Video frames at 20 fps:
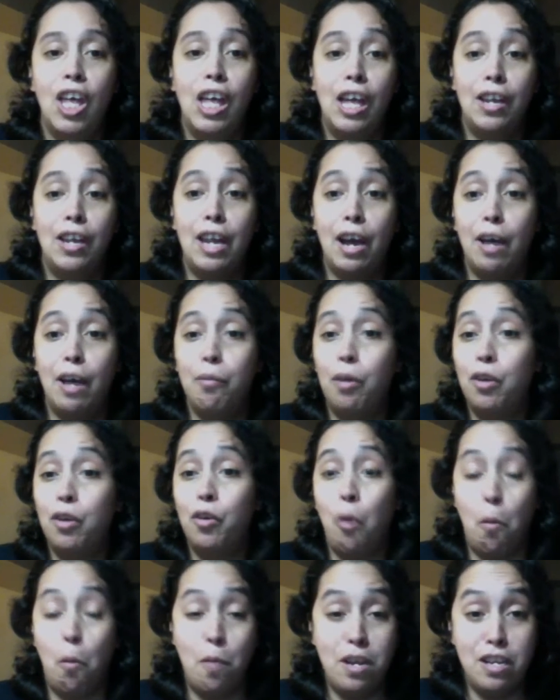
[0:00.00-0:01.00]
now I want
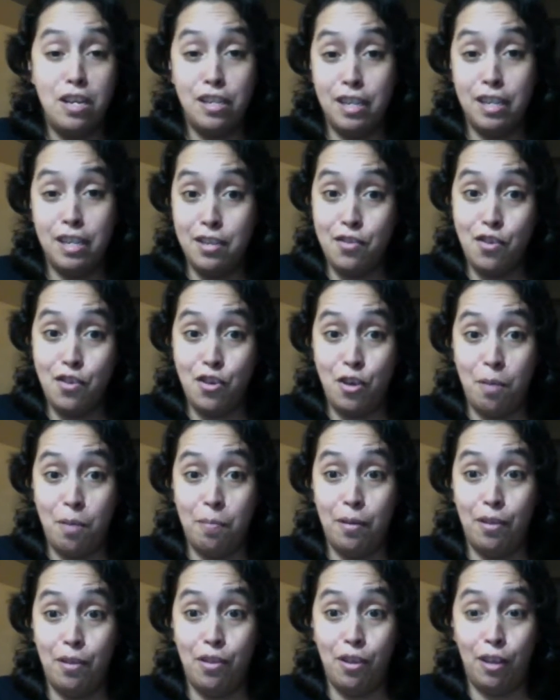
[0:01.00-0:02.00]
nobody to enter a number
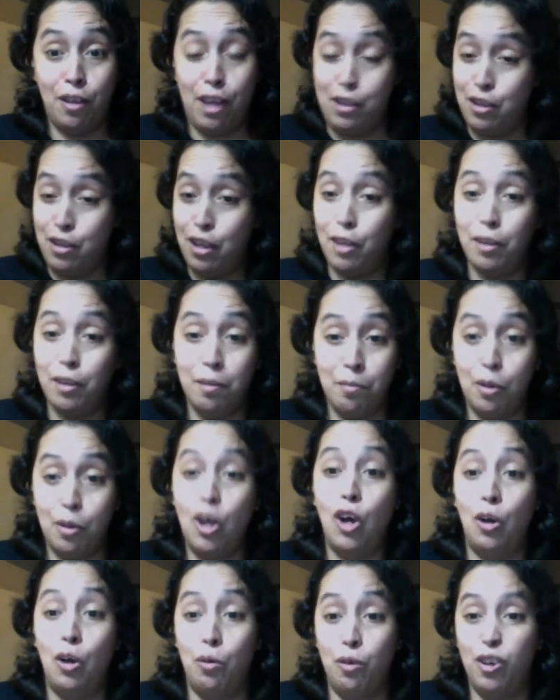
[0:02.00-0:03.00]
until I tell them
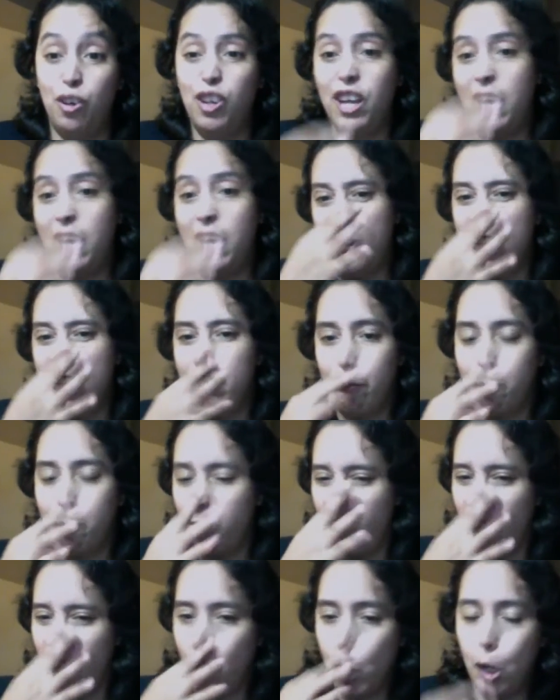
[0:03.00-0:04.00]
go, okay?
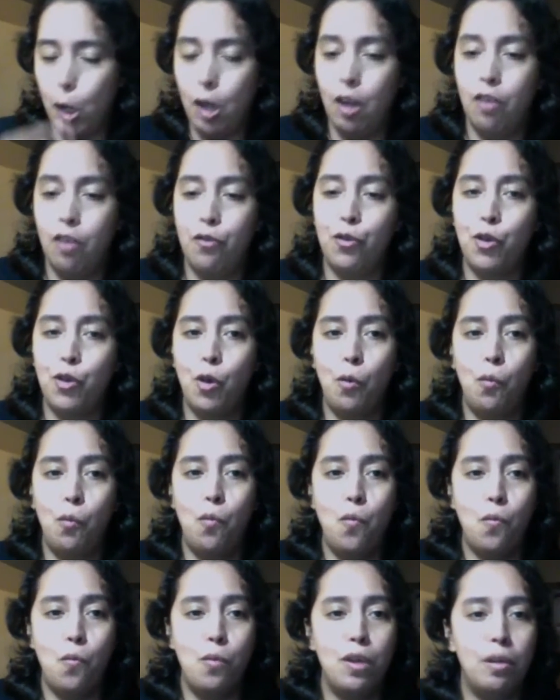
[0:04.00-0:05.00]

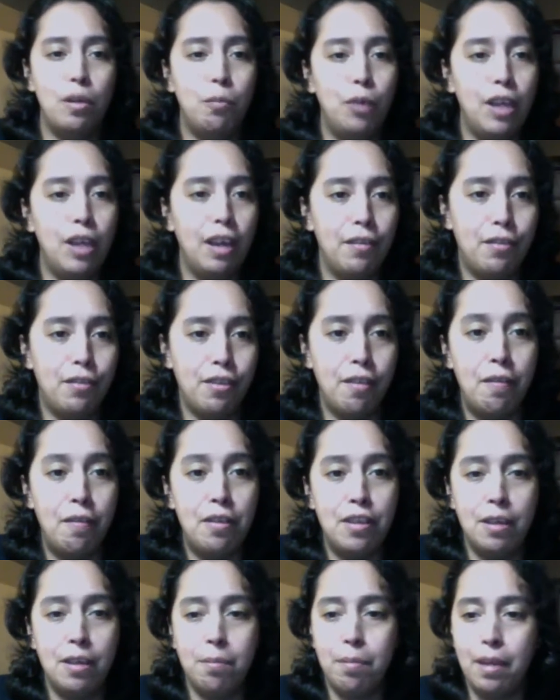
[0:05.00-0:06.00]
So we have
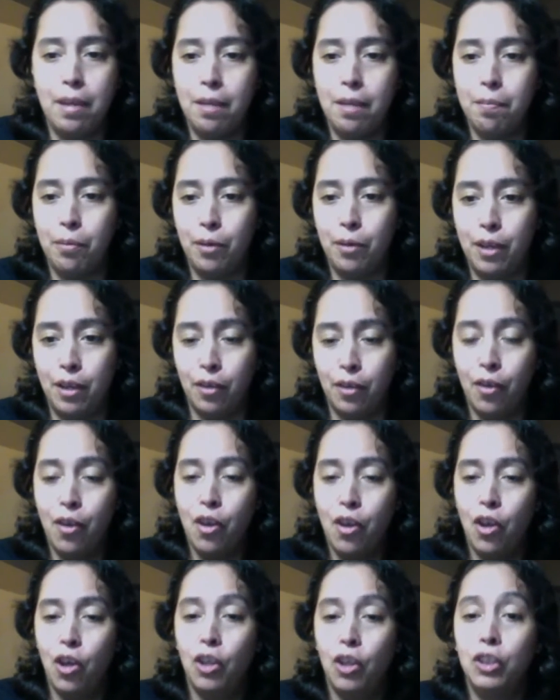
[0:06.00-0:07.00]
17 people here.
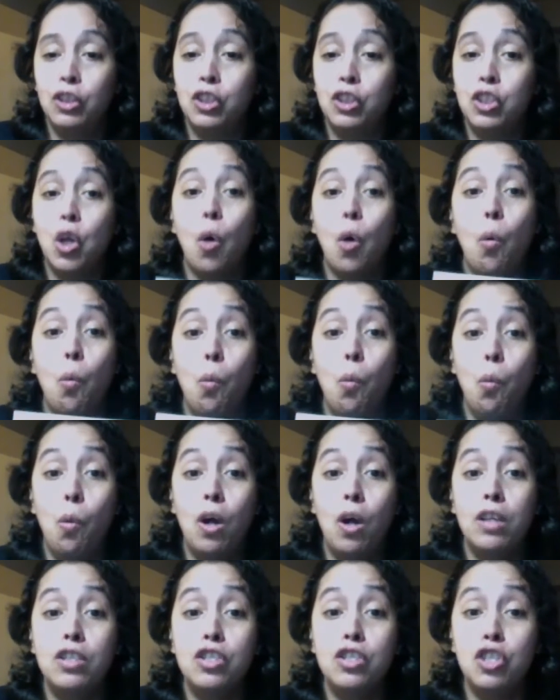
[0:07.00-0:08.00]
So
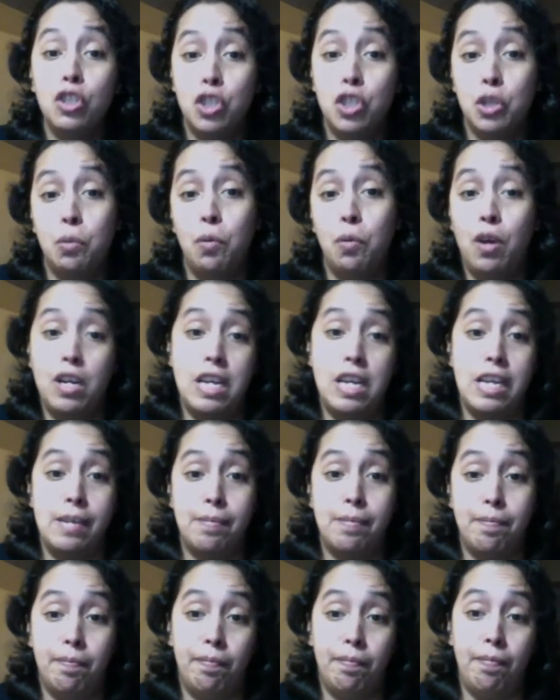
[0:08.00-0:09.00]
1 to 20.
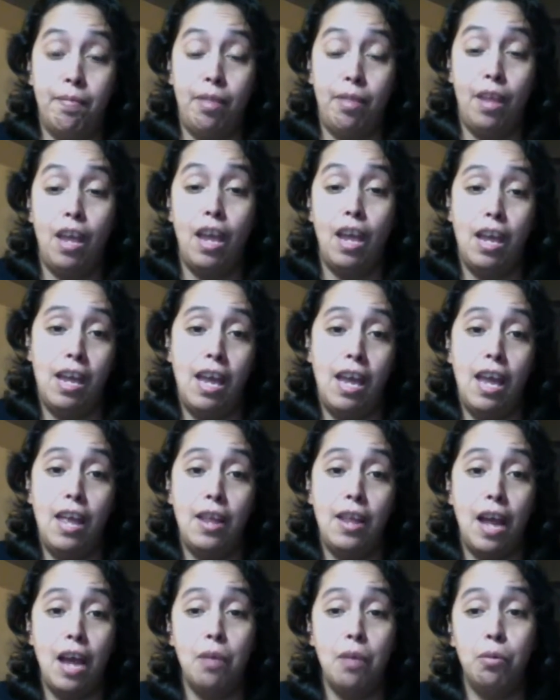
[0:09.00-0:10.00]
And
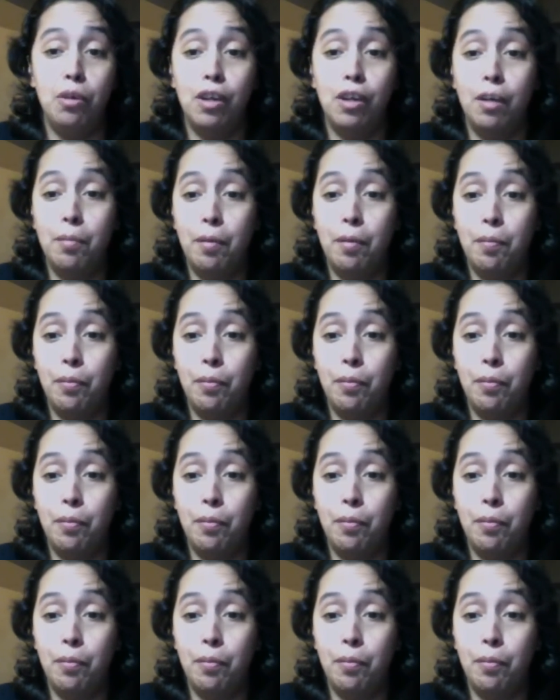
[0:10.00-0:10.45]
I will come up